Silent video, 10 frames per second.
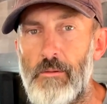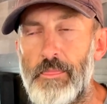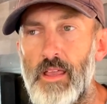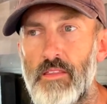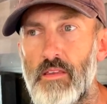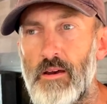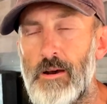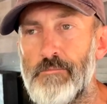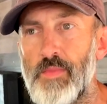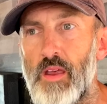And
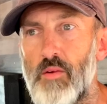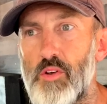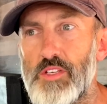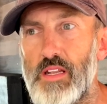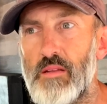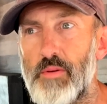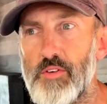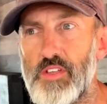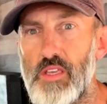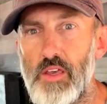um, reason I didn't
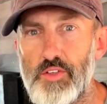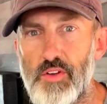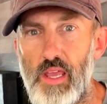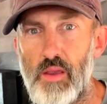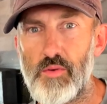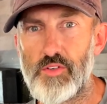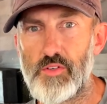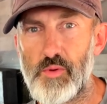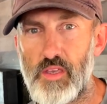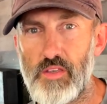post it yesterday was
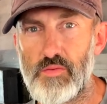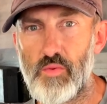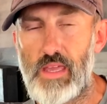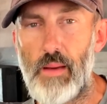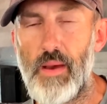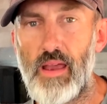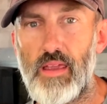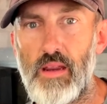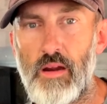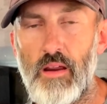just because we got back
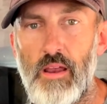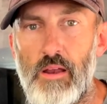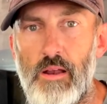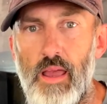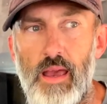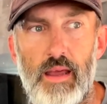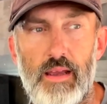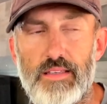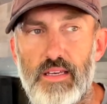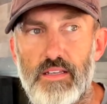here and
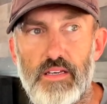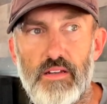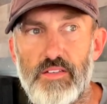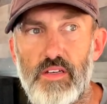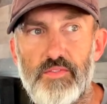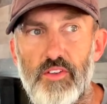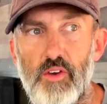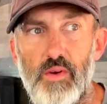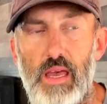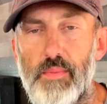I just had a ton of stuff to
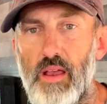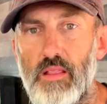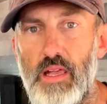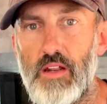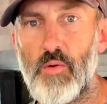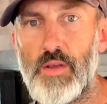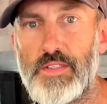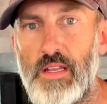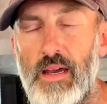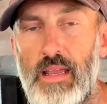do. We got back late on
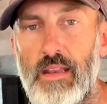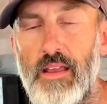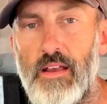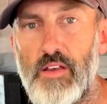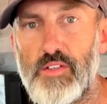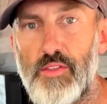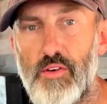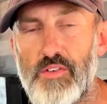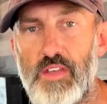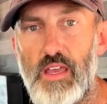Wednesday night. So
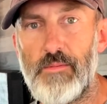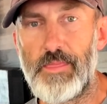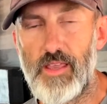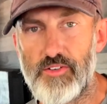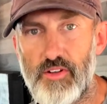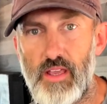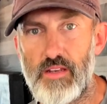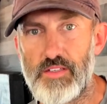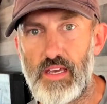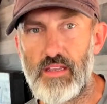Thursday, yesterday, I
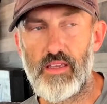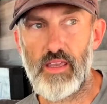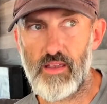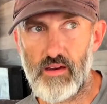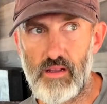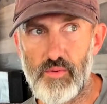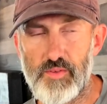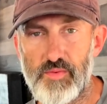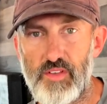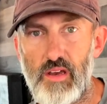just had to get caught up with
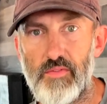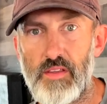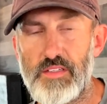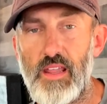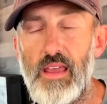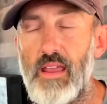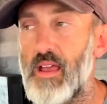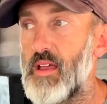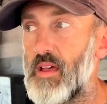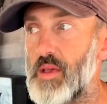some stuff. And then today,
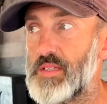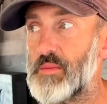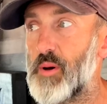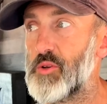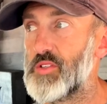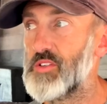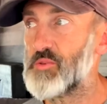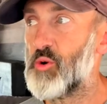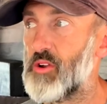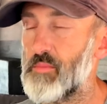I was going to post it this
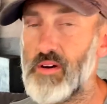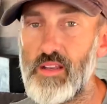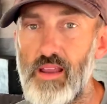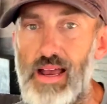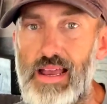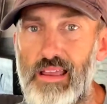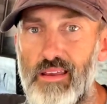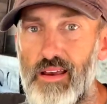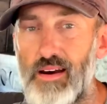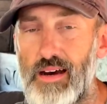morning, but
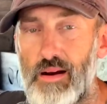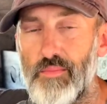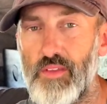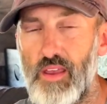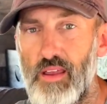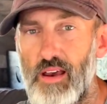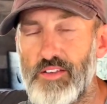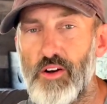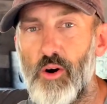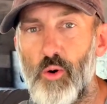I um, I
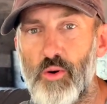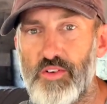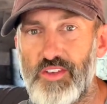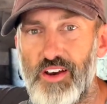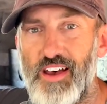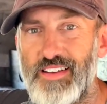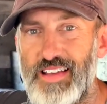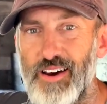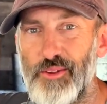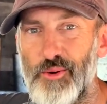saw a horse
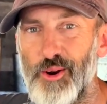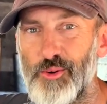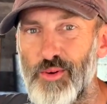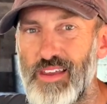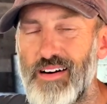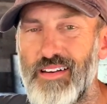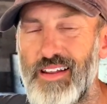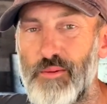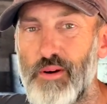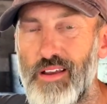down the road without
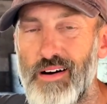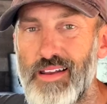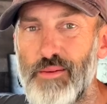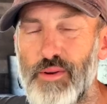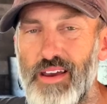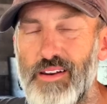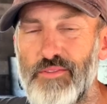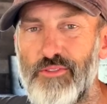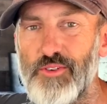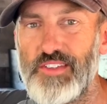anybody on it, but I had a
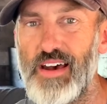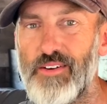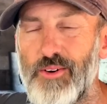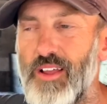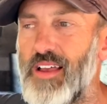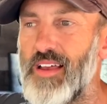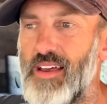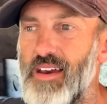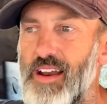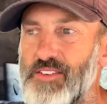full saddle.
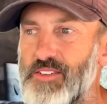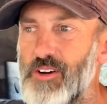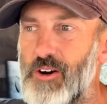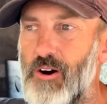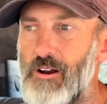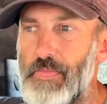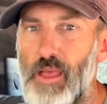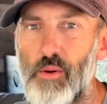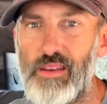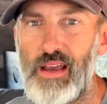And so
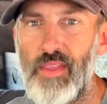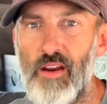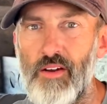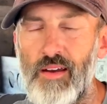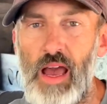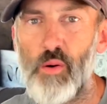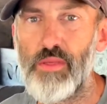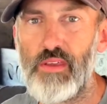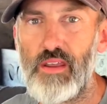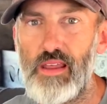I went down there and hung out
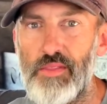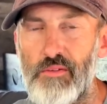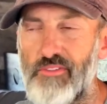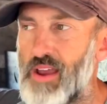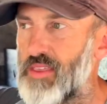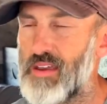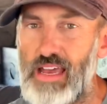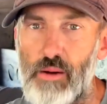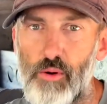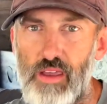with it. And then finally a
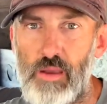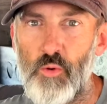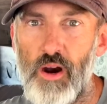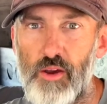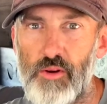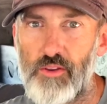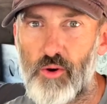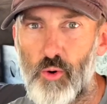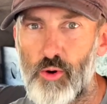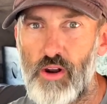cowboy came walking around the
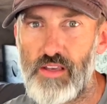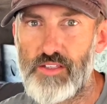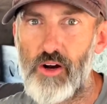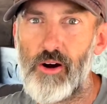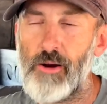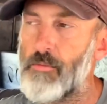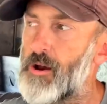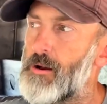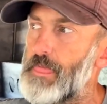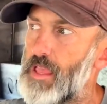corner and I saw him.
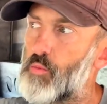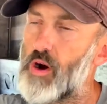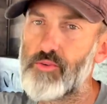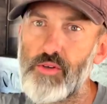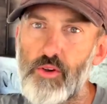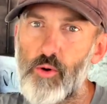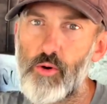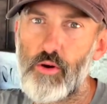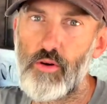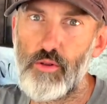He walked around the
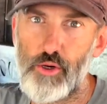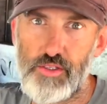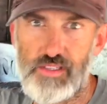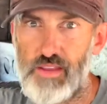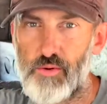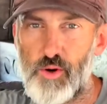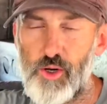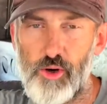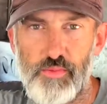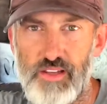corner, looked down the
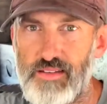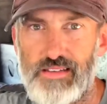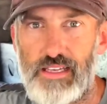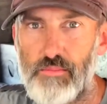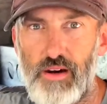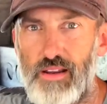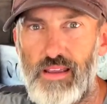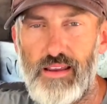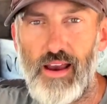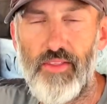road, but didn't see
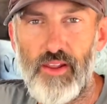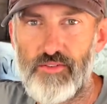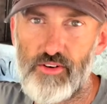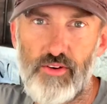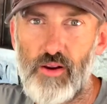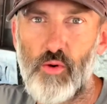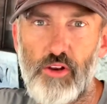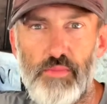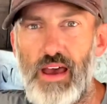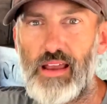anybody. And then turned around and
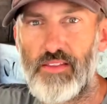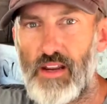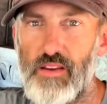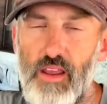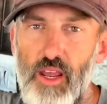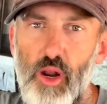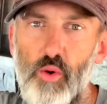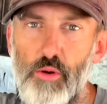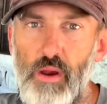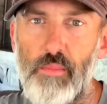walked back. And then I
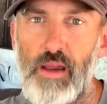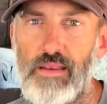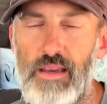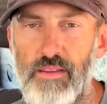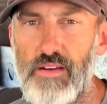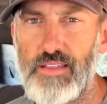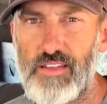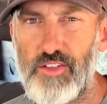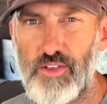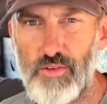rode my bike down there. I was like,
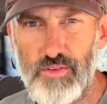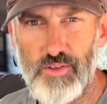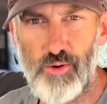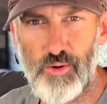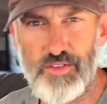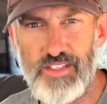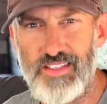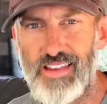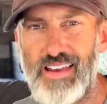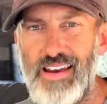did you lose the horse? He's
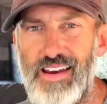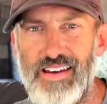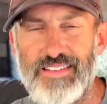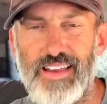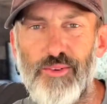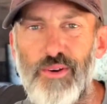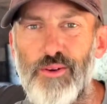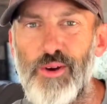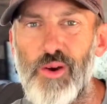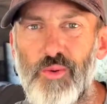like, yeah. He's like, it ran
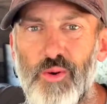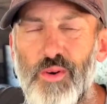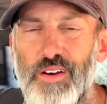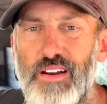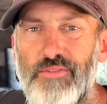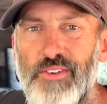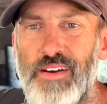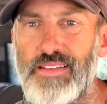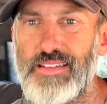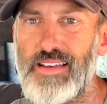away when we were working on a
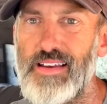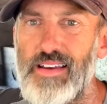fence.